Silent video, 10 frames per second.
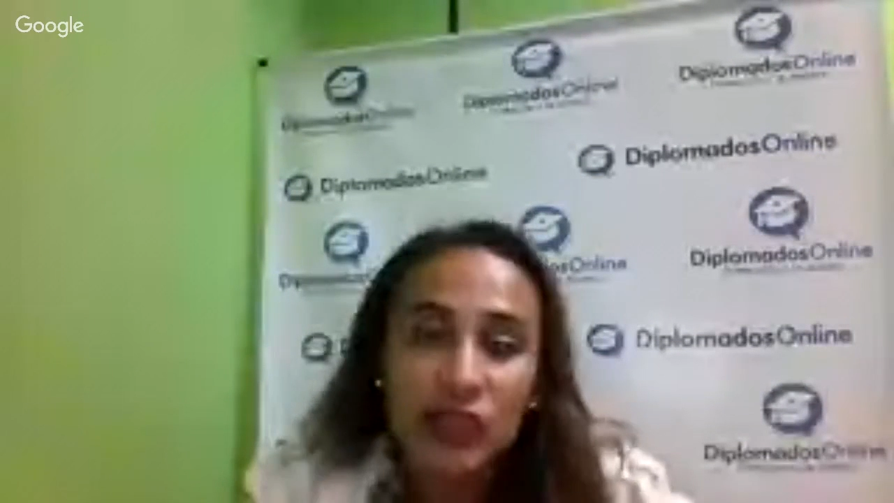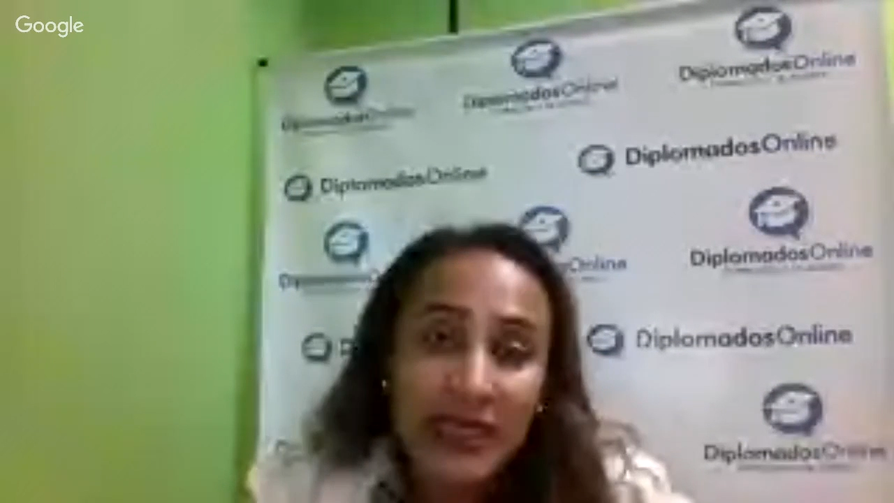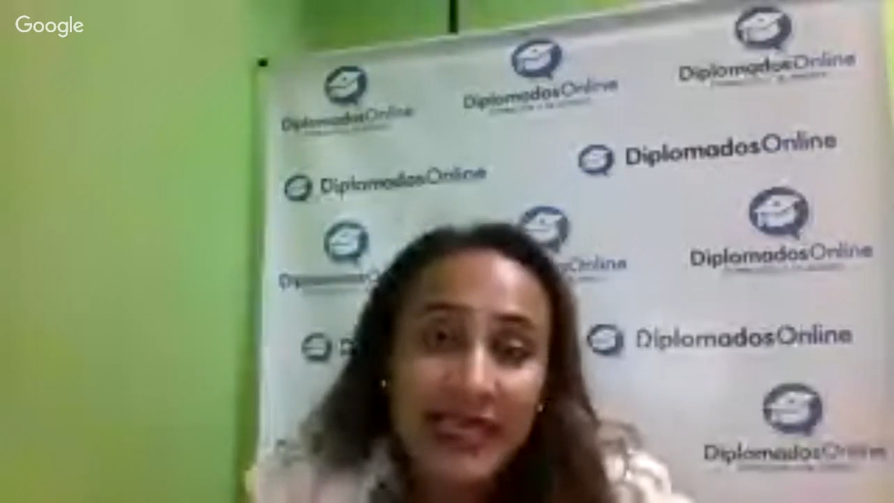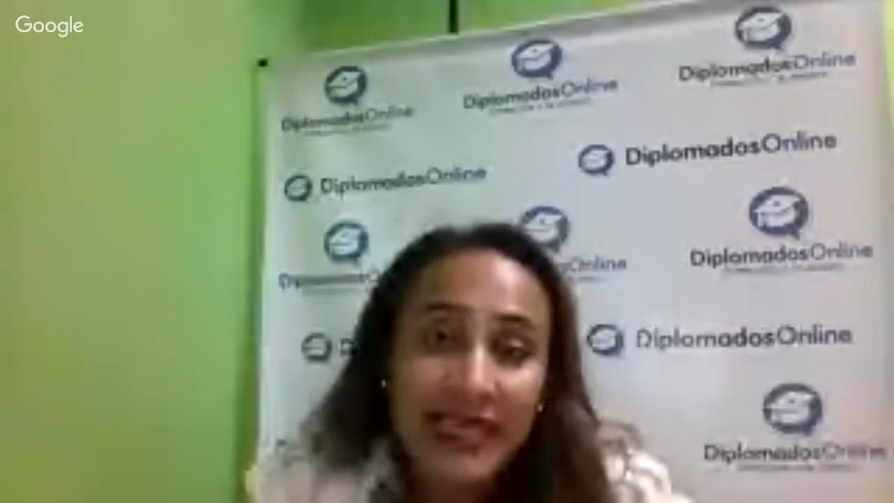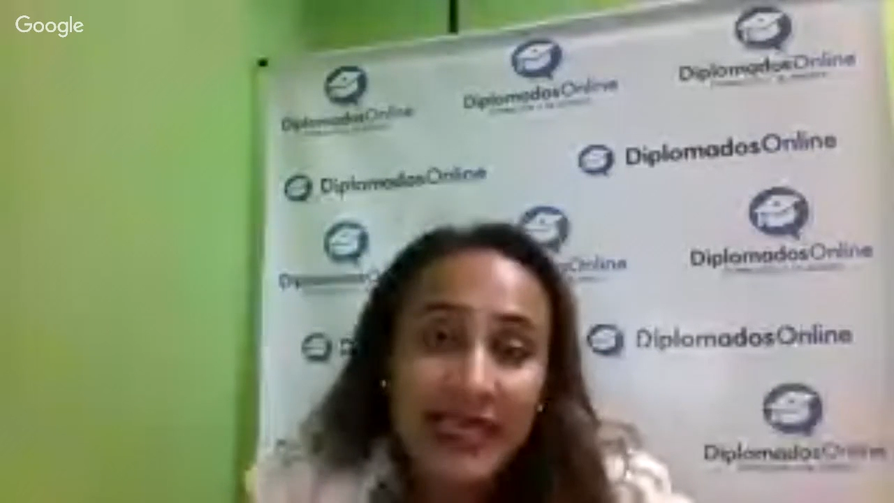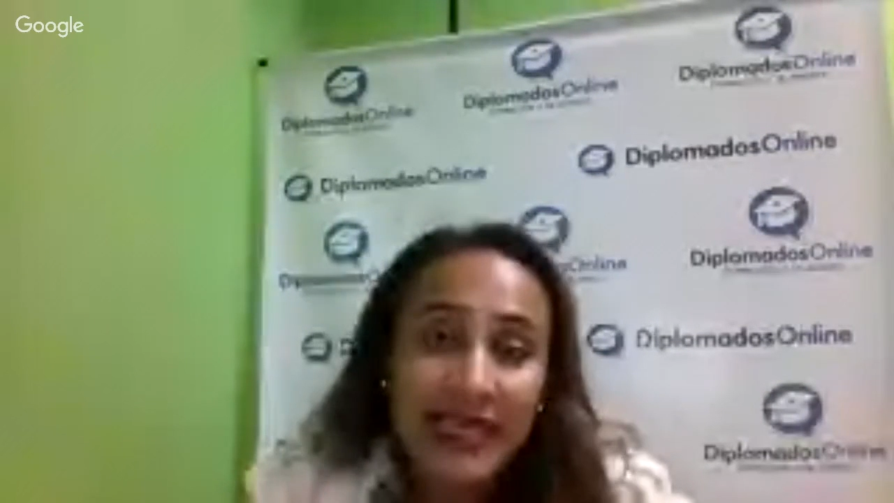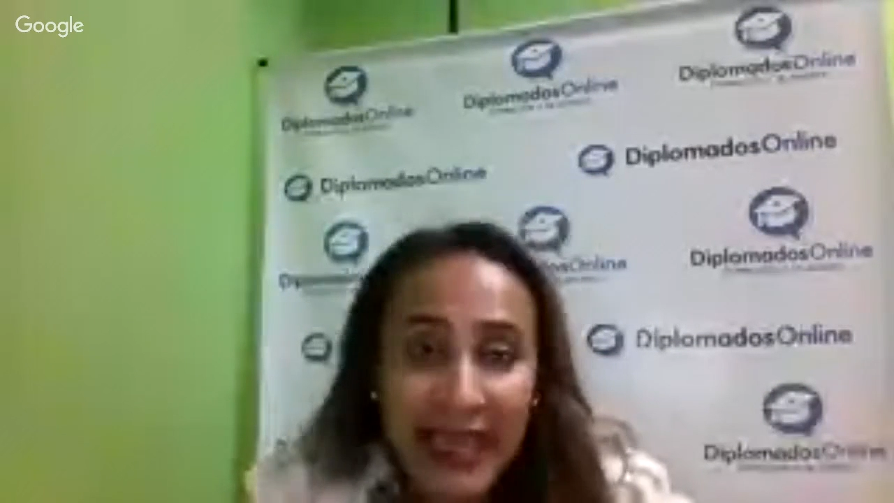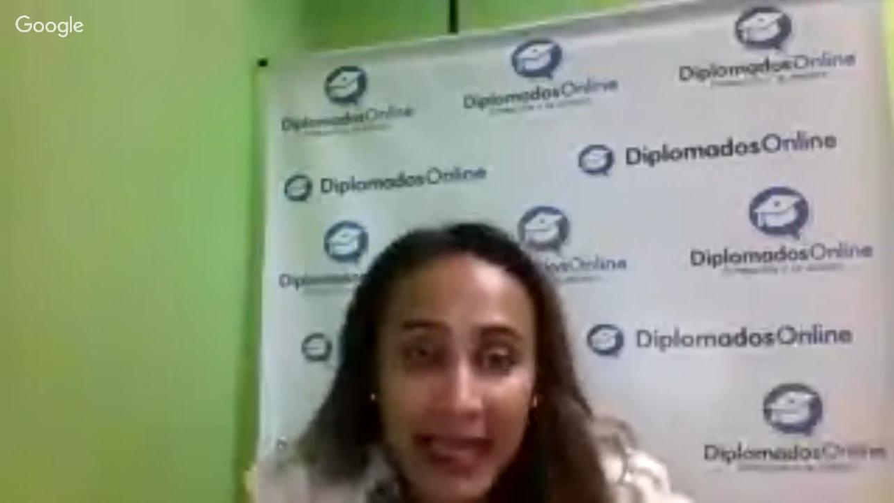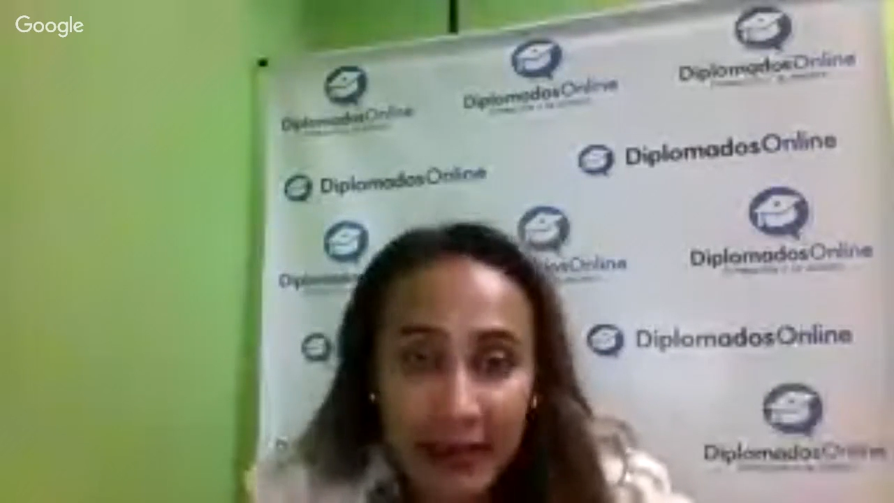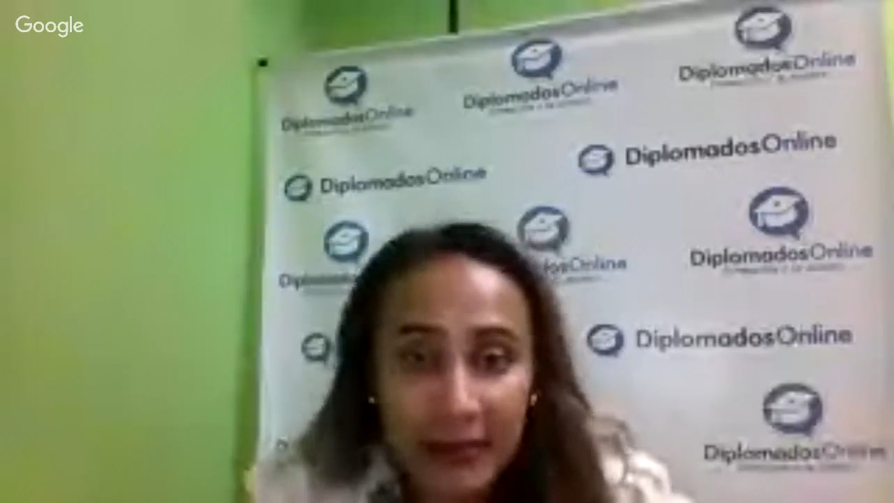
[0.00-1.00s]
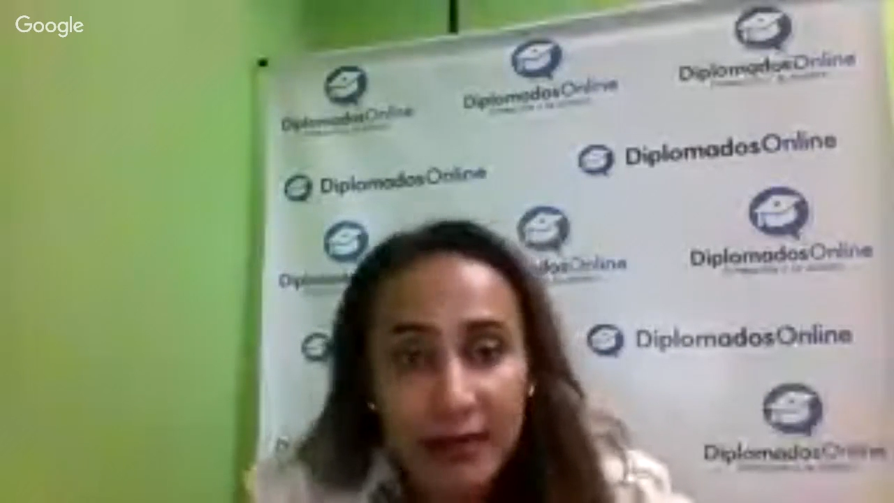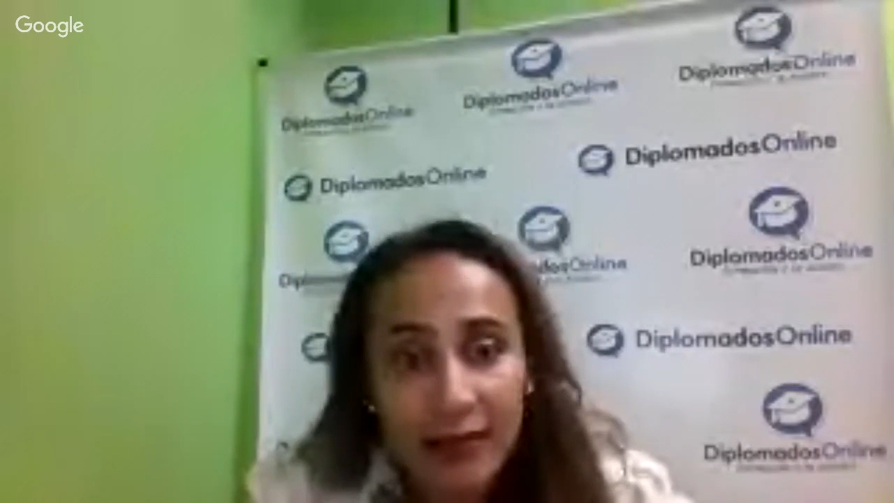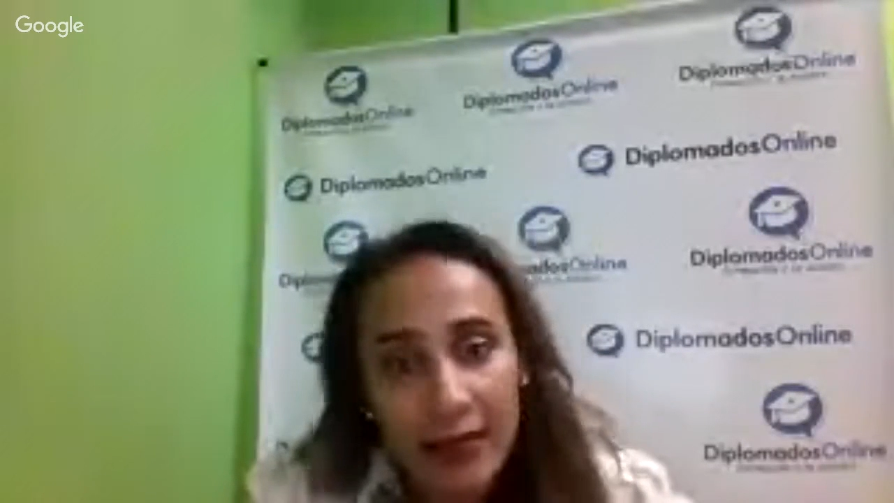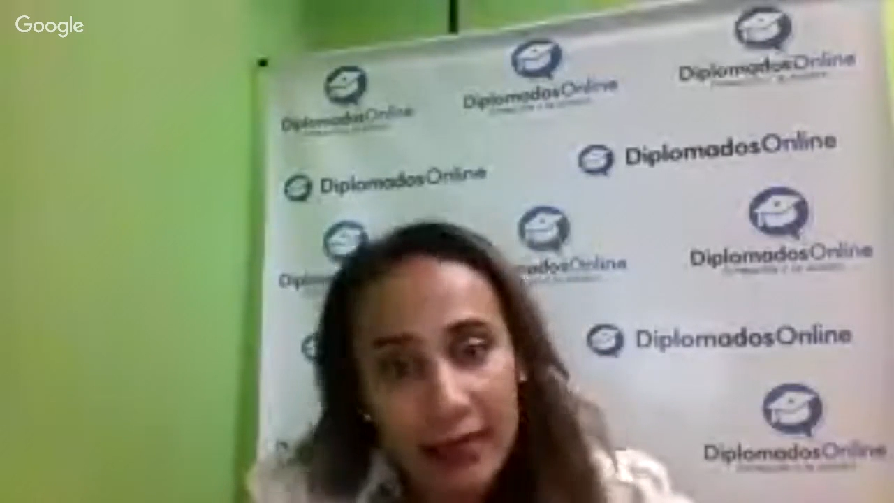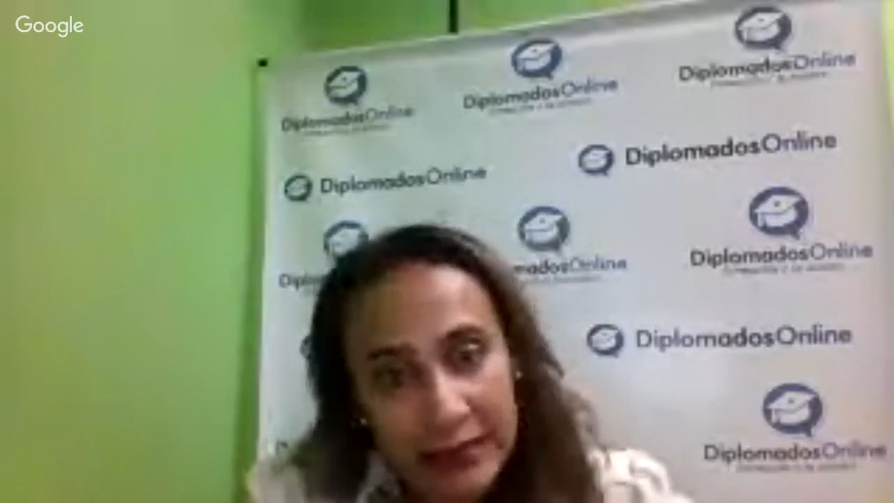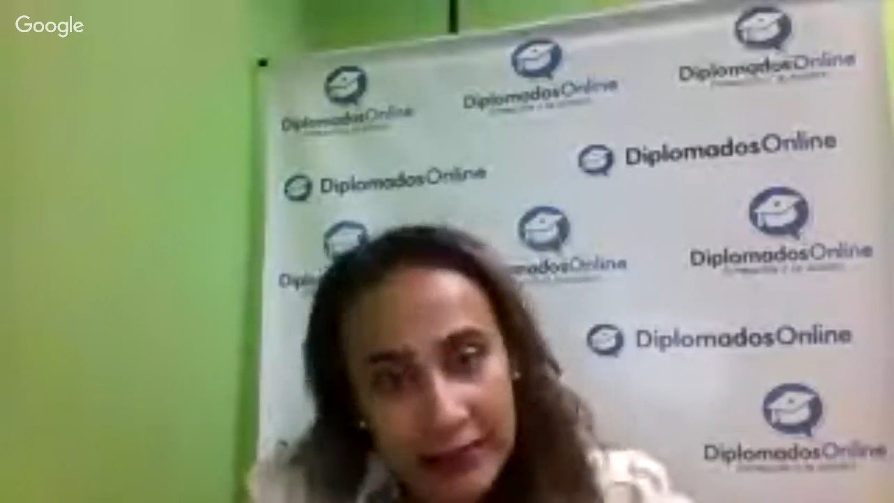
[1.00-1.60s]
which means en,